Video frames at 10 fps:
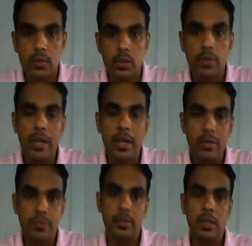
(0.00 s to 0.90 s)
So we have
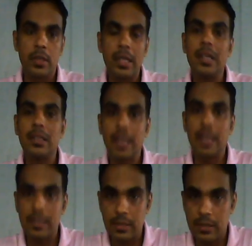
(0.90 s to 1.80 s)
inert
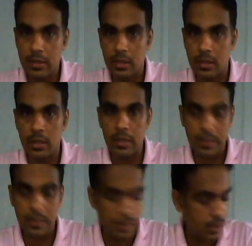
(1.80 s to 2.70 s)
gas
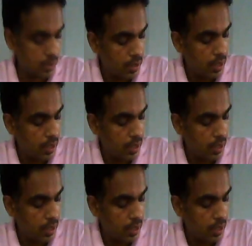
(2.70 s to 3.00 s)
crystals.